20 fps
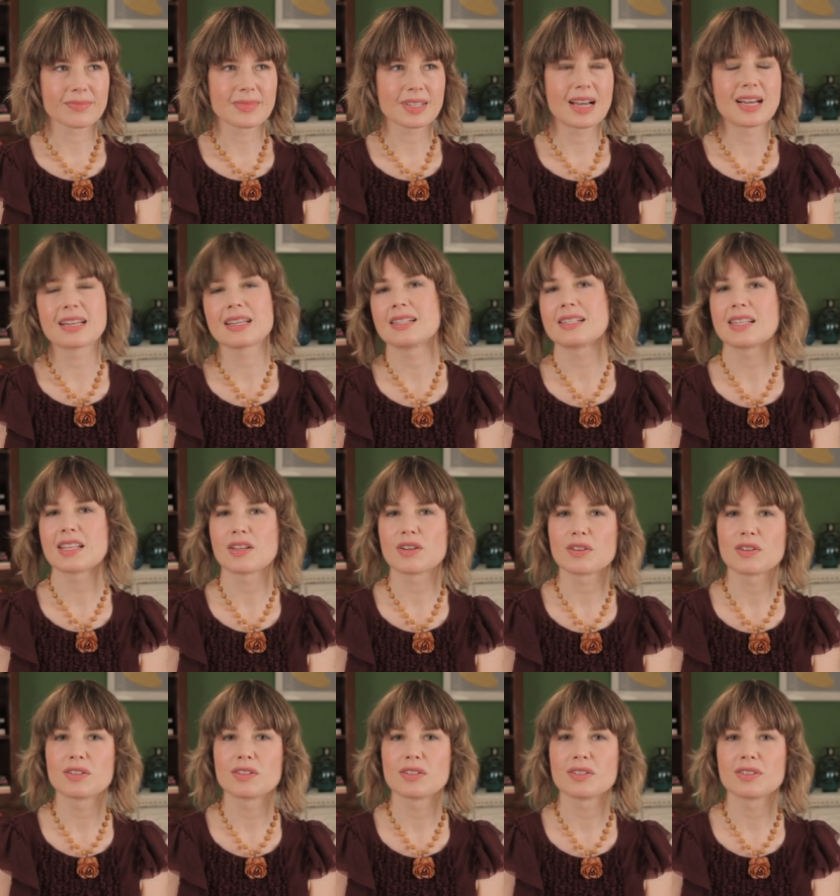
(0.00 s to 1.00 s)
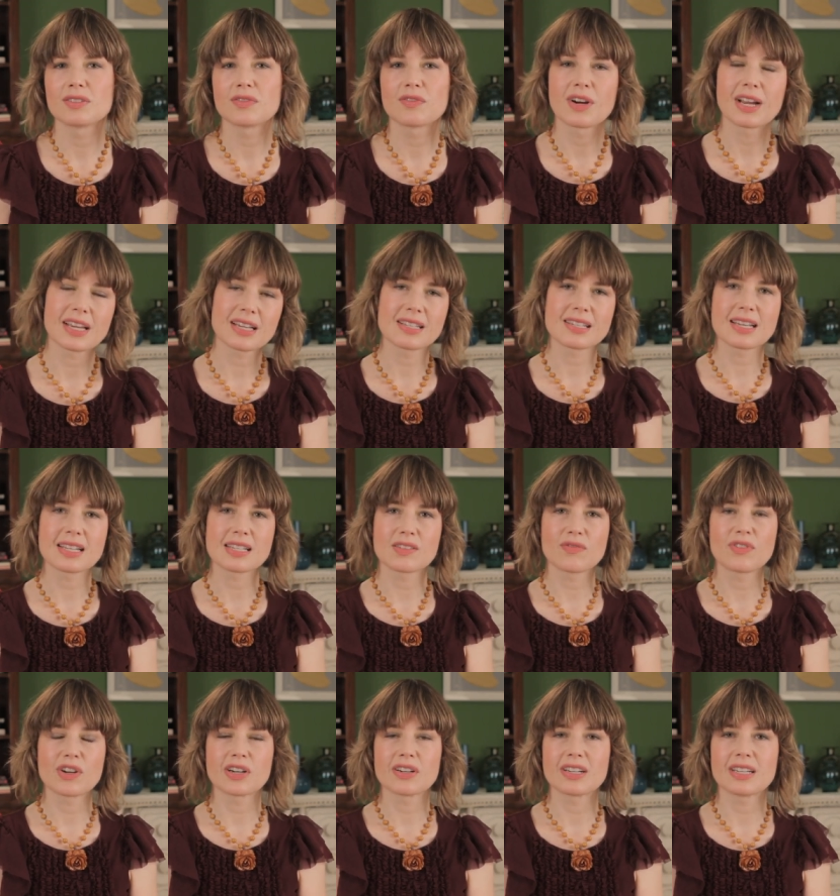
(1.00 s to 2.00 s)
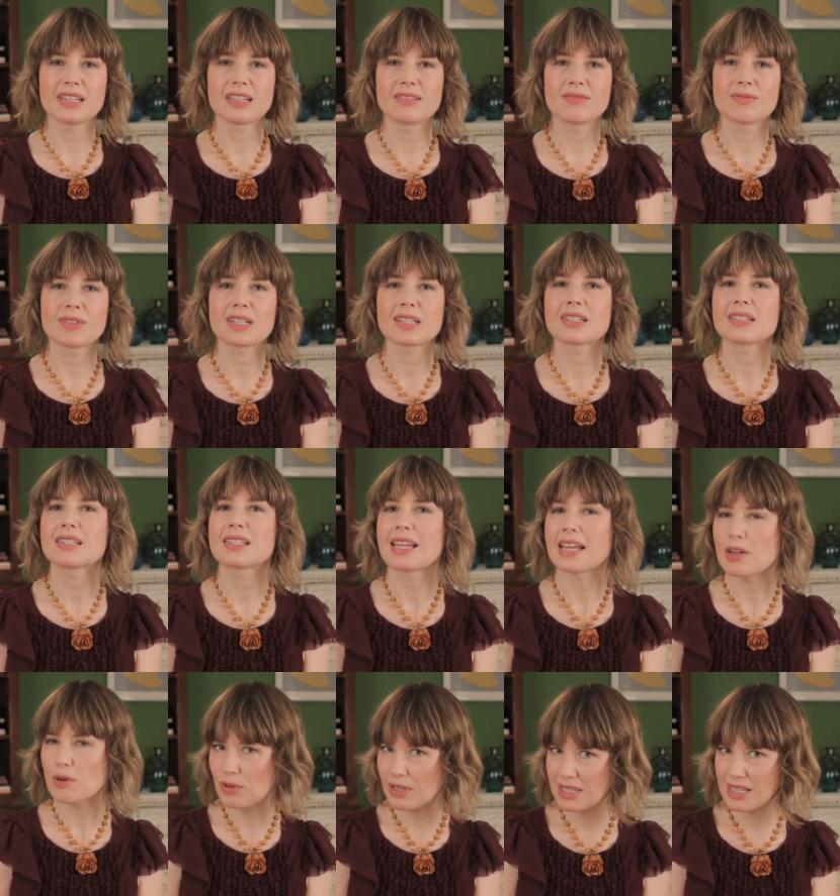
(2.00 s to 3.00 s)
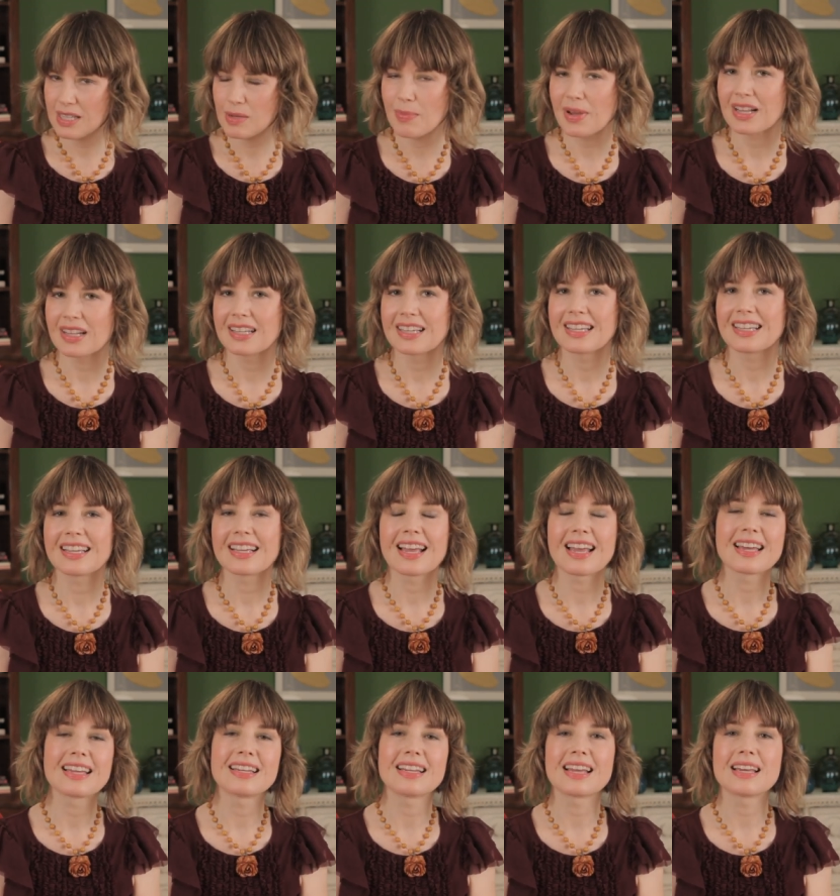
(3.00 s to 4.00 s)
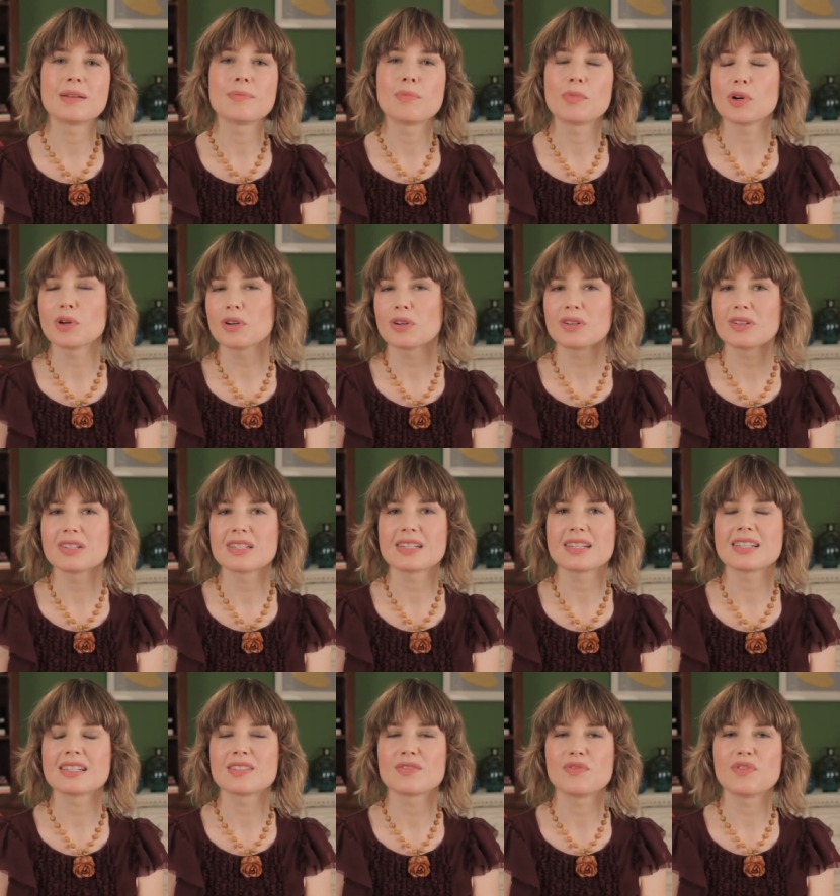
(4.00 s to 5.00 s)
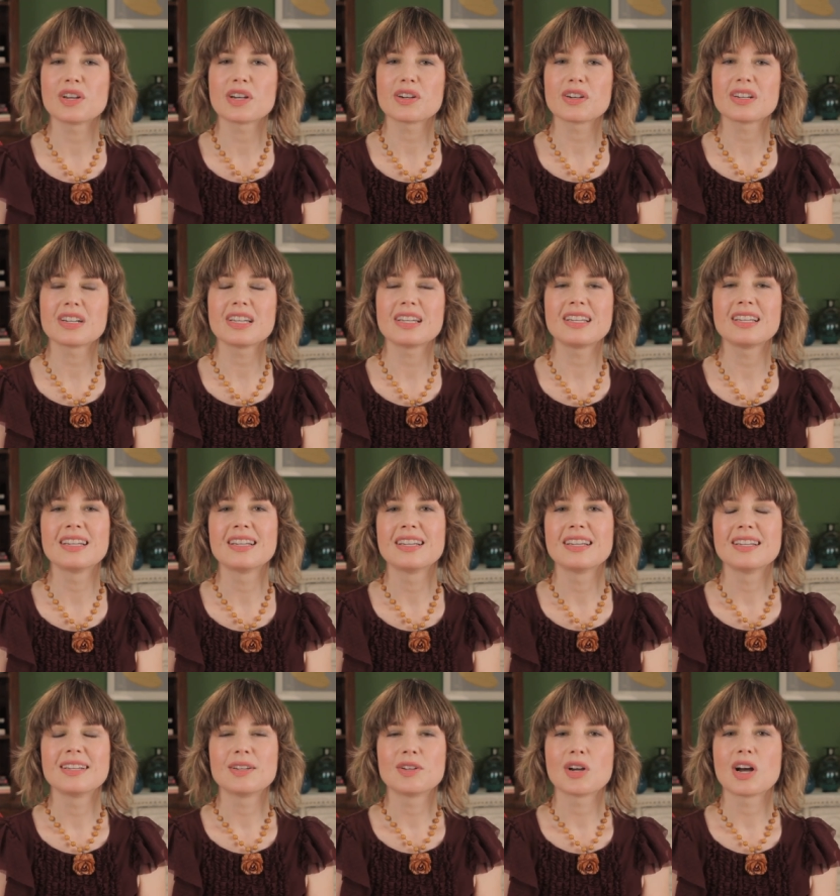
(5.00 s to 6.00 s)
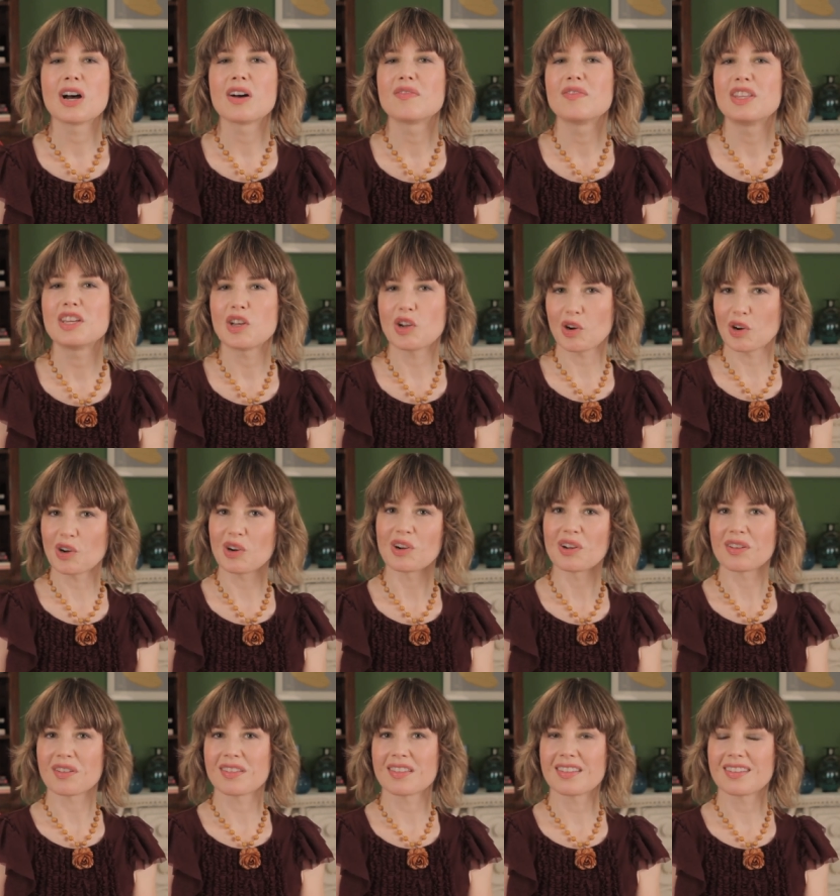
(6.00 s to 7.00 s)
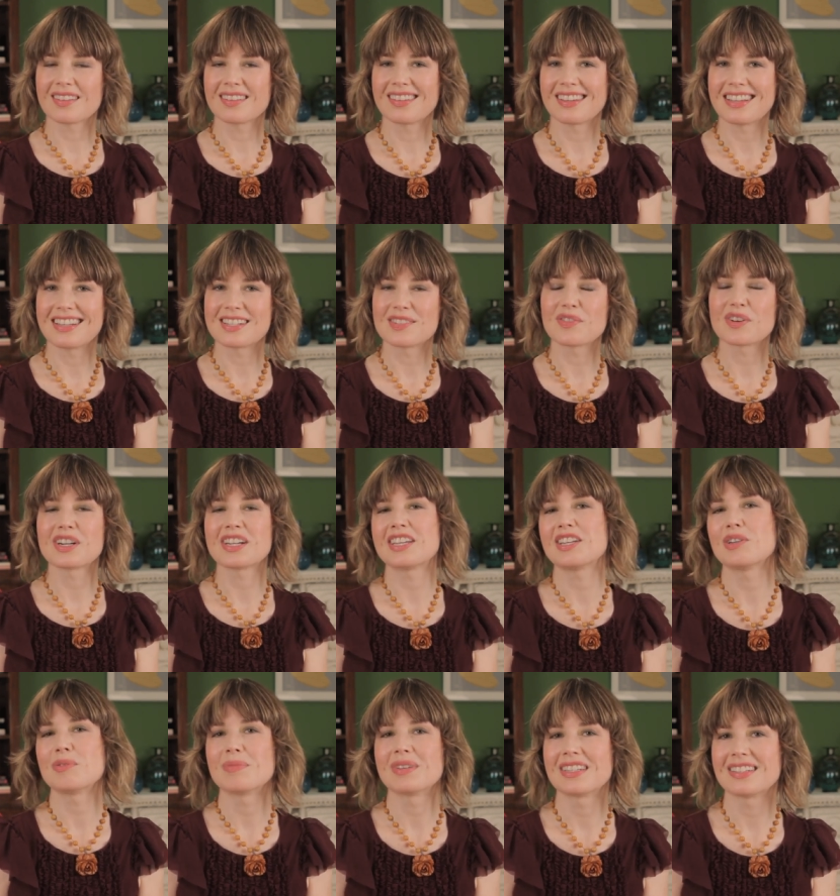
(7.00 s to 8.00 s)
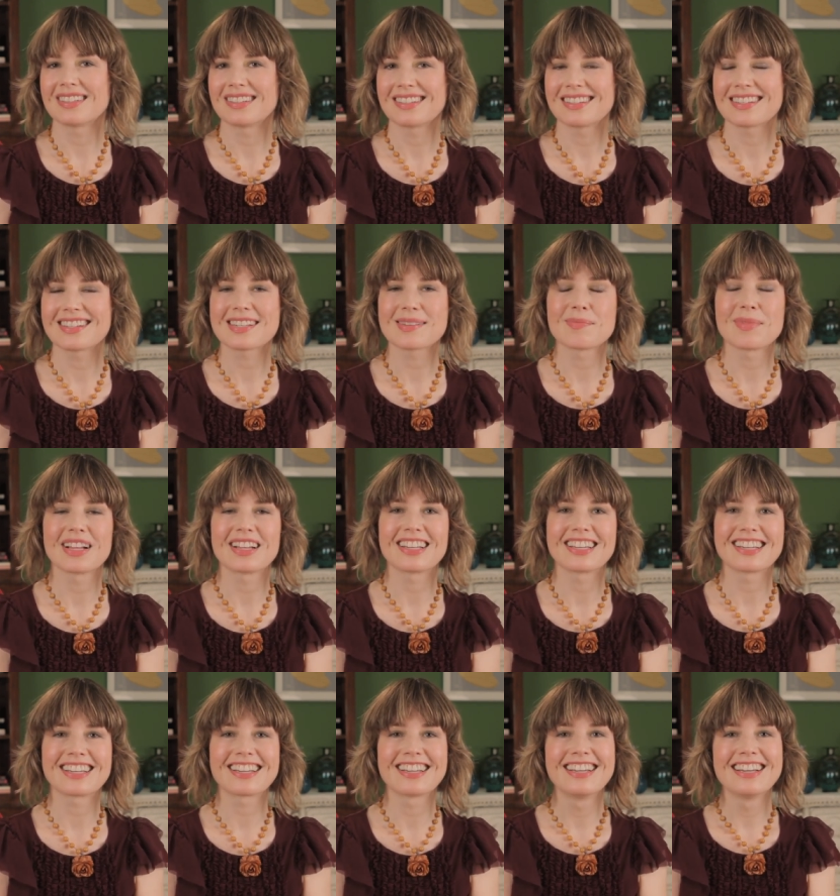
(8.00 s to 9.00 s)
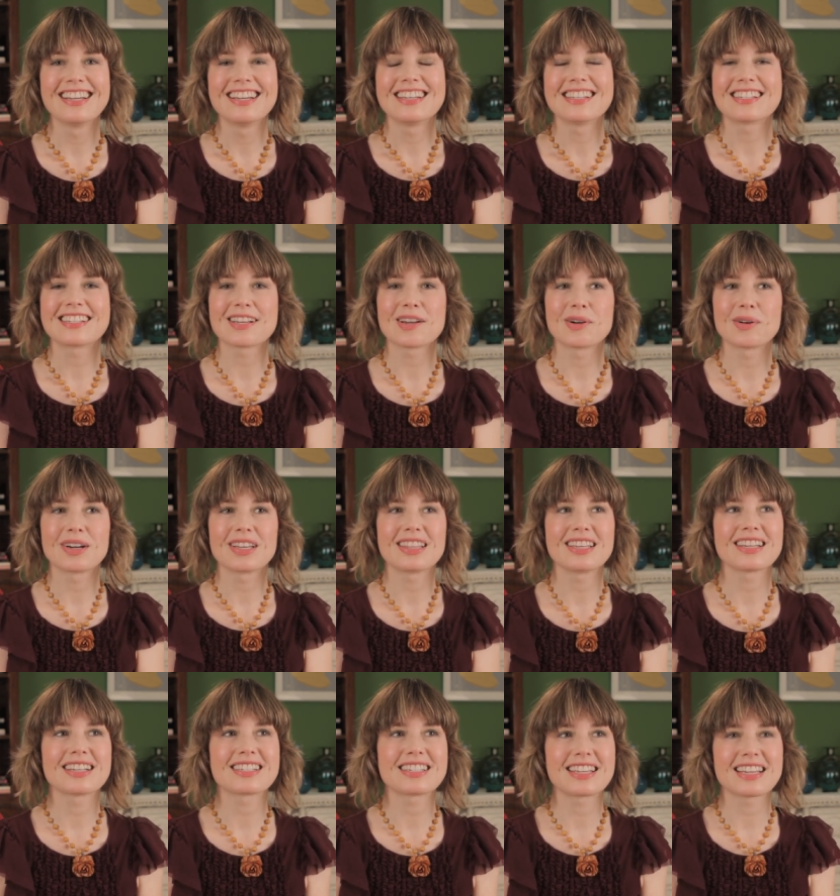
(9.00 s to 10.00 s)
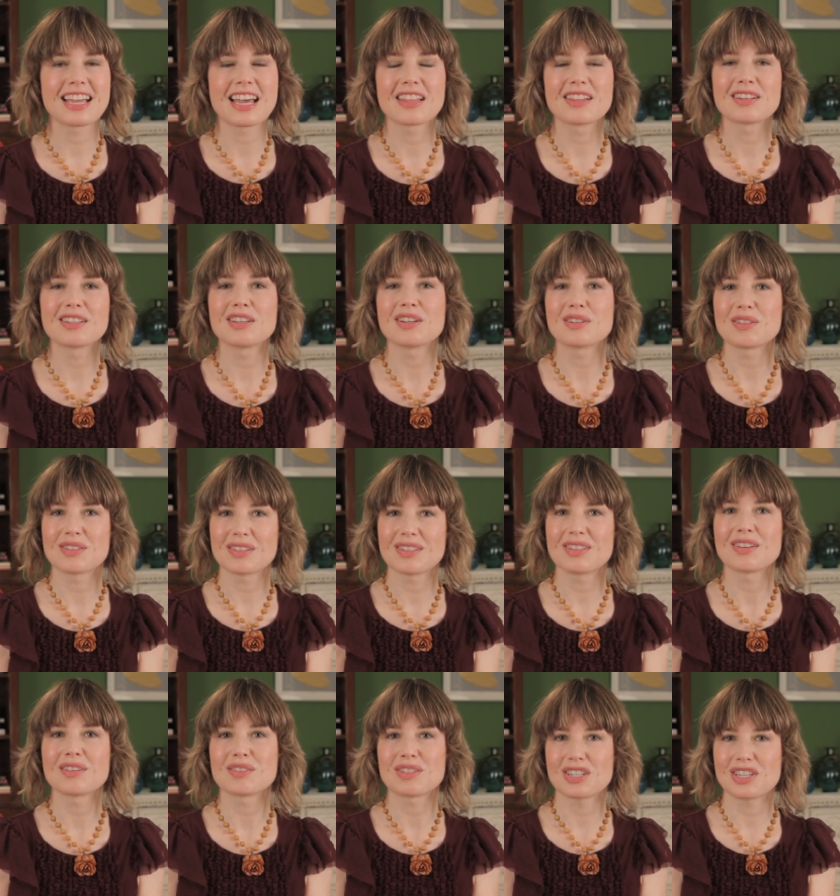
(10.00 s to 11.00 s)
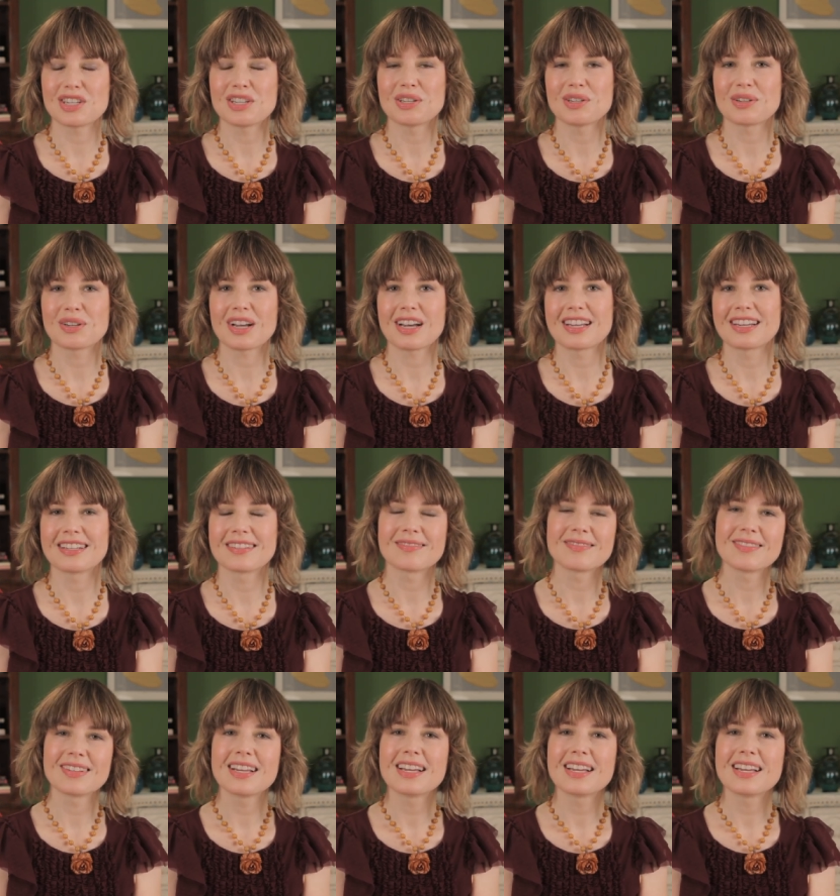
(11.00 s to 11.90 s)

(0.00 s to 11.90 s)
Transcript: I consider frankincense very sacred smelling, and myrrh is very of the earth. It's very human smelling. So I think together those two kind of,